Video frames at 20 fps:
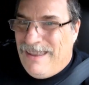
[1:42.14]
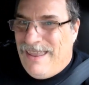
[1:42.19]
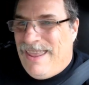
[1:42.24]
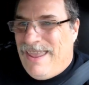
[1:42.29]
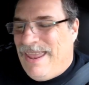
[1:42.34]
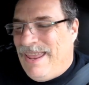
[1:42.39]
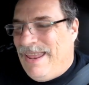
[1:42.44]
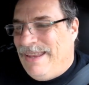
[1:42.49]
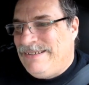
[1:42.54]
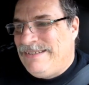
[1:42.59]

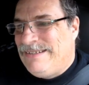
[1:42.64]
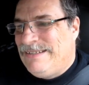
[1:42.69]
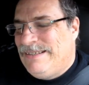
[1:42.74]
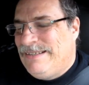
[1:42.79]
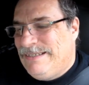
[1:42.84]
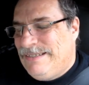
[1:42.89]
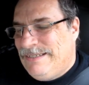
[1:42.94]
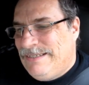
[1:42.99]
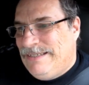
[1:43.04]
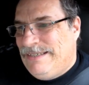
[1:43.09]

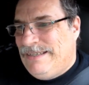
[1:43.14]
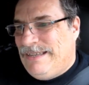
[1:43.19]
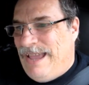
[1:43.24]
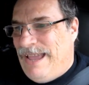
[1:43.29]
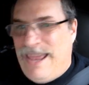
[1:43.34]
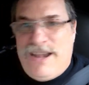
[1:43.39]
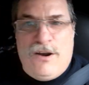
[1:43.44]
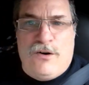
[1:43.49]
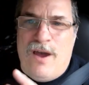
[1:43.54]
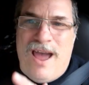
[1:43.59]

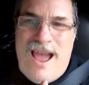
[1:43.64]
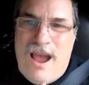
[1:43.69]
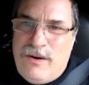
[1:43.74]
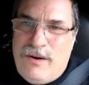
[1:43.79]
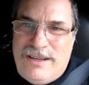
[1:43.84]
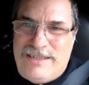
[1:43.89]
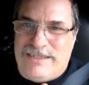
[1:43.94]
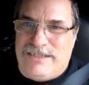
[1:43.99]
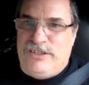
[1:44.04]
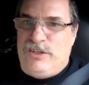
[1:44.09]
and I don't know how
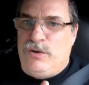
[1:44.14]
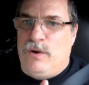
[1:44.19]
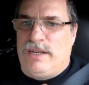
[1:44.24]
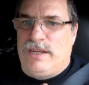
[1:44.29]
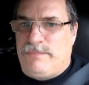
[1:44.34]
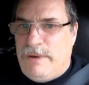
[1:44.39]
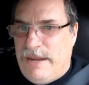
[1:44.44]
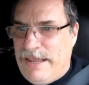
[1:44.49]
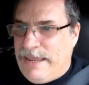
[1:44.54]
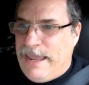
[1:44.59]
it is in the
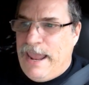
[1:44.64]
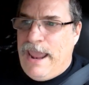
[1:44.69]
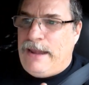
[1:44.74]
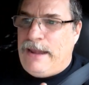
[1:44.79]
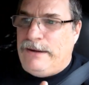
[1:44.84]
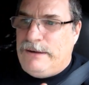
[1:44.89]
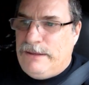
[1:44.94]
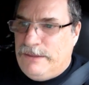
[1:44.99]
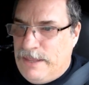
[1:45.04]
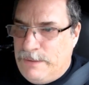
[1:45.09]
US, but in
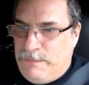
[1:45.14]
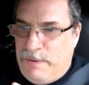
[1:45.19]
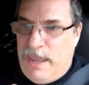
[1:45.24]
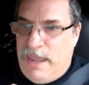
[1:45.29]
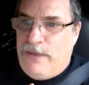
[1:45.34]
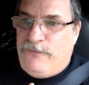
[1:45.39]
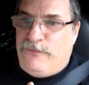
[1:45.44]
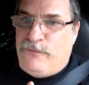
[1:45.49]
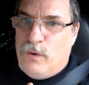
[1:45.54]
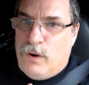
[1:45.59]
Canada, they
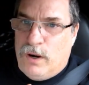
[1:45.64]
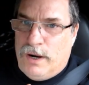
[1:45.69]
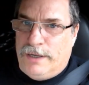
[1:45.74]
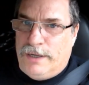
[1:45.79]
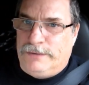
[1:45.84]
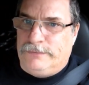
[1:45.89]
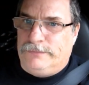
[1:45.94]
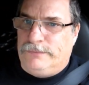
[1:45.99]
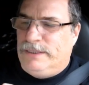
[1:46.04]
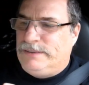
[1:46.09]
pay for
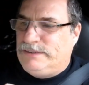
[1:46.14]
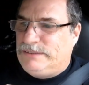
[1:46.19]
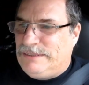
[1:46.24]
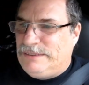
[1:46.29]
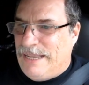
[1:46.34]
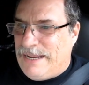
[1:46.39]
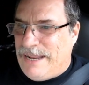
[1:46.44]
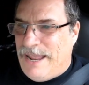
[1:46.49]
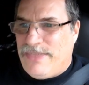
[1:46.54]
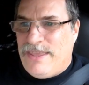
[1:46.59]
it. It's
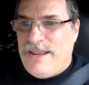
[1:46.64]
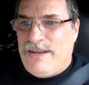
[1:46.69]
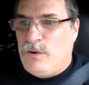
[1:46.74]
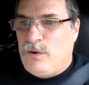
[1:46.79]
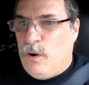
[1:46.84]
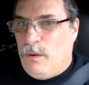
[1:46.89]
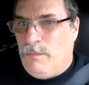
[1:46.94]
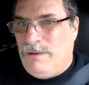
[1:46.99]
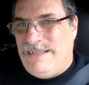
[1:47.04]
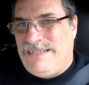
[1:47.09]
like, I think
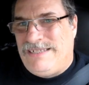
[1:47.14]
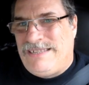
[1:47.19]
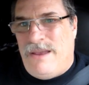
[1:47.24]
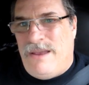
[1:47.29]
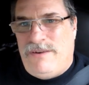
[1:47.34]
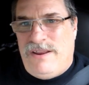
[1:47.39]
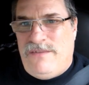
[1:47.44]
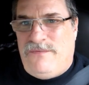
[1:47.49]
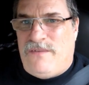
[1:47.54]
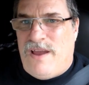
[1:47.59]
normally
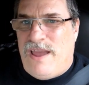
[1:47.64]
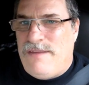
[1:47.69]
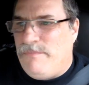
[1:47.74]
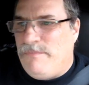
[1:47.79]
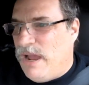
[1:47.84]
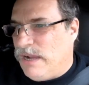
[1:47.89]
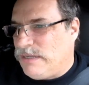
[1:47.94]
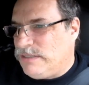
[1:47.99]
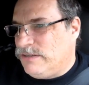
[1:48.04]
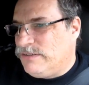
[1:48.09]
75
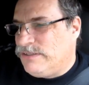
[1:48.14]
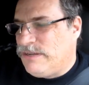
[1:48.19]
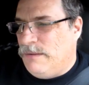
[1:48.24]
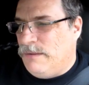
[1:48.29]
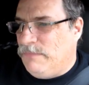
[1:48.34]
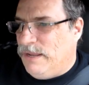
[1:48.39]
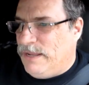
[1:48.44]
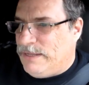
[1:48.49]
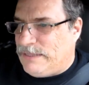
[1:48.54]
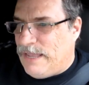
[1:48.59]
bucks or
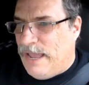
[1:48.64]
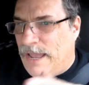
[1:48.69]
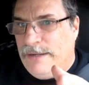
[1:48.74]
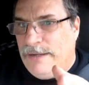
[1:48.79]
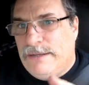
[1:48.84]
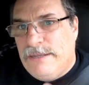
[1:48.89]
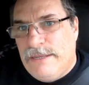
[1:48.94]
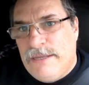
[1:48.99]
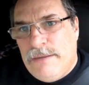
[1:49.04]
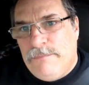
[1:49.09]
something like that,
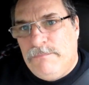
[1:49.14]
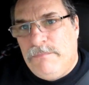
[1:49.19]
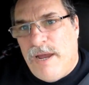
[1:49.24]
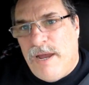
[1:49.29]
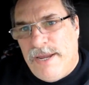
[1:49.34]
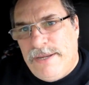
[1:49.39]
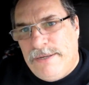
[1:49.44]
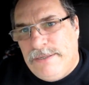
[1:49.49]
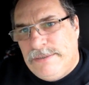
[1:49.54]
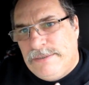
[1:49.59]

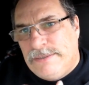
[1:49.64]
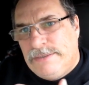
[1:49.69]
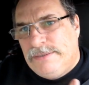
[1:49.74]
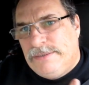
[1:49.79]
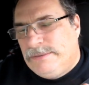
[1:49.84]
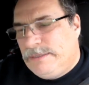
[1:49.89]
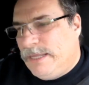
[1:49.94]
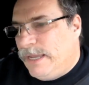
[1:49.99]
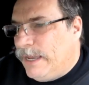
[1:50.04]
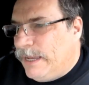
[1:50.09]
but
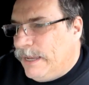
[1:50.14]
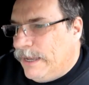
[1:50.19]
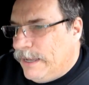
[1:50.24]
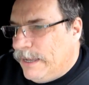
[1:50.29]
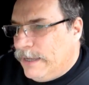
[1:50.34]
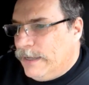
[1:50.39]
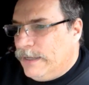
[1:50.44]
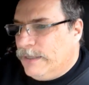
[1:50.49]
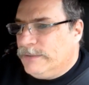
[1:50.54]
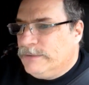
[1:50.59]

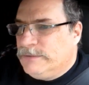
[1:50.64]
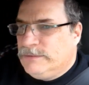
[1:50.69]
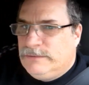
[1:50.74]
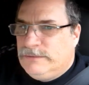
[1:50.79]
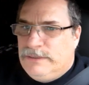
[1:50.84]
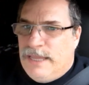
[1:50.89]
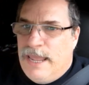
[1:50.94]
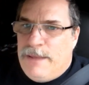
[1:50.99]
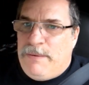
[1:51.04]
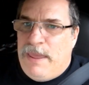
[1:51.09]

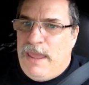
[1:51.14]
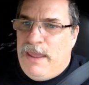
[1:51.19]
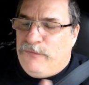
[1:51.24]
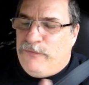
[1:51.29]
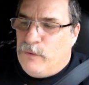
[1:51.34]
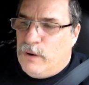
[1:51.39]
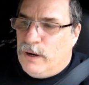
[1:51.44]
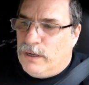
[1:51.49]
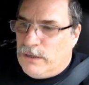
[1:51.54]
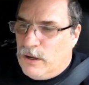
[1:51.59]
uh, they pay
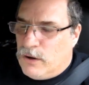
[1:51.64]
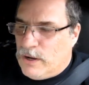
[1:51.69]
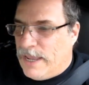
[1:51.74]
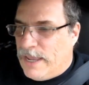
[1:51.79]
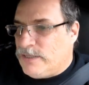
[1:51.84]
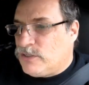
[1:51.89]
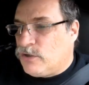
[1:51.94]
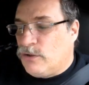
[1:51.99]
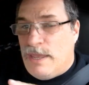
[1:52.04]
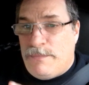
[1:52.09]
for it.
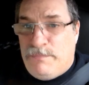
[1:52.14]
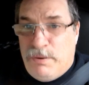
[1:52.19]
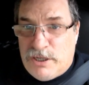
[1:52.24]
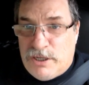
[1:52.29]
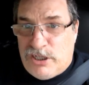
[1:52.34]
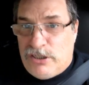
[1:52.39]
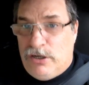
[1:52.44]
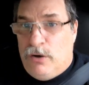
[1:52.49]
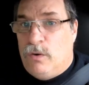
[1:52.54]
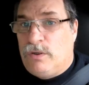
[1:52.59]
Okay, so they
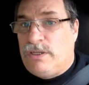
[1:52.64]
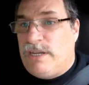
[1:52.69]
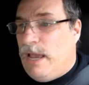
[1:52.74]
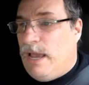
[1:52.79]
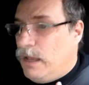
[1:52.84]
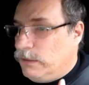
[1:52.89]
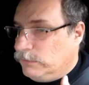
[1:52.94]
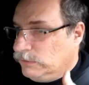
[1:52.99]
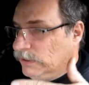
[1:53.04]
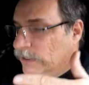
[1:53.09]
put you in a
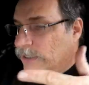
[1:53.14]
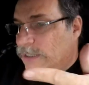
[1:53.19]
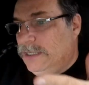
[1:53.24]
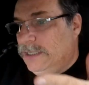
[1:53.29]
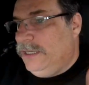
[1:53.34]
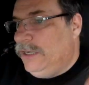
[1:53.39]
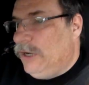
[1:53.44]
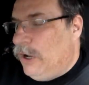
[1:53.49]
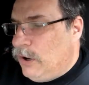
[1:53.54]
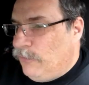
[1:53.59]
hotel,
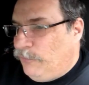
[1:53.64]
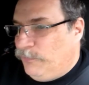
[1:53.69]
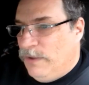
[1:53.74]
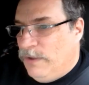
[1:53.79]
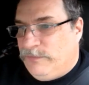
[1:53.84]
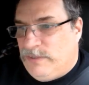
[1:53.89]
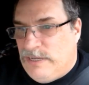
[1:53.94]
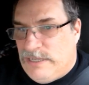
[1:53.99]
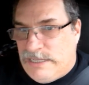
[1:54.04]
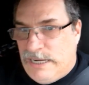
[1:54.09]
you know,
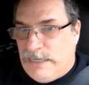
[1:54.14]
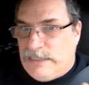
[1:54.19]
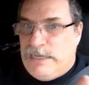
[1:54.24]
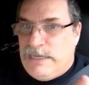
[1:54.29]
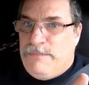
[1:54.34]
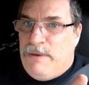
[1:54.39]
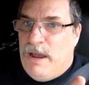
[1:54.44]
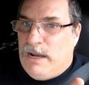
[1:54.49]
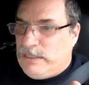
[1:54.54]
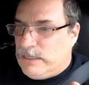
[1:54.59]
50,
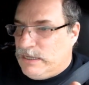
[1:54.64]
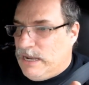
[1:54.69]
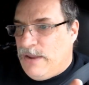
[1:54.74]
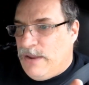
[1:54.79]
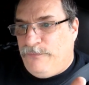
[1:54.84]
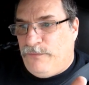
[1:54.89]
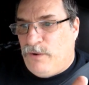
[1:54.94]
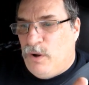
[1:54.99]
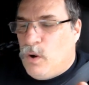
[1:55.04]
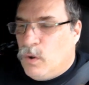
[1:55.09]
60 bucks a
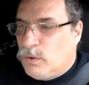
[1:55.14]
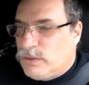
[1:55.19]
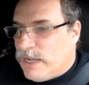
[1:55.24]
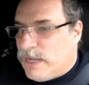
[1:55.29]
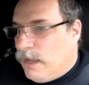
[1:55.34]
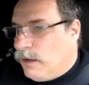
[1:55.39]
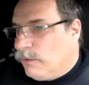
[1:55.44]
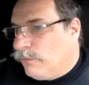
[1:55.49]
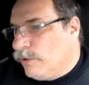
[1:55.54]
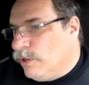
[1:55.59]
night for a
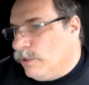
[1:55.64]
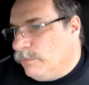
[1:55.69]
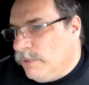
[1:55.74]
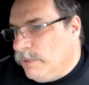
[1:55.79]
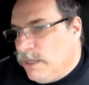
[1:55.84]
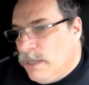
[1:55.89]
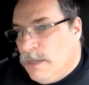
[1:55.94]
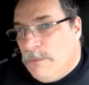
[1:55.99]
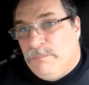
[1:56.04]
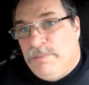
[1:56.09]
hotel room.
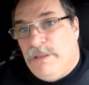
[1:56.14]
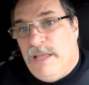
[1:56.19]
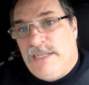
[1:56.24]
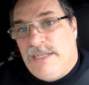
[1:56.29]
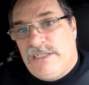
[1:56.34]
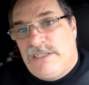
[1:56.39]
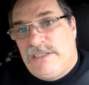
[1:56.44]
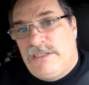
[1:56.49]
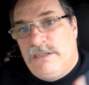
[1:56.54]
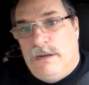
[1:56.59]

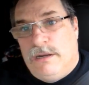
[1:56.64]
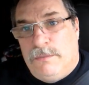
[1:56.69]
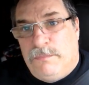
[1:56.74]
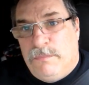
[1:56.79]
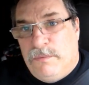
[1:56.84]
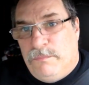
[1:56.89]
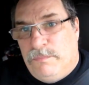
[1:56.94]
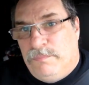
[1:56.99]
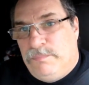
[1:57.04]
Plus, they're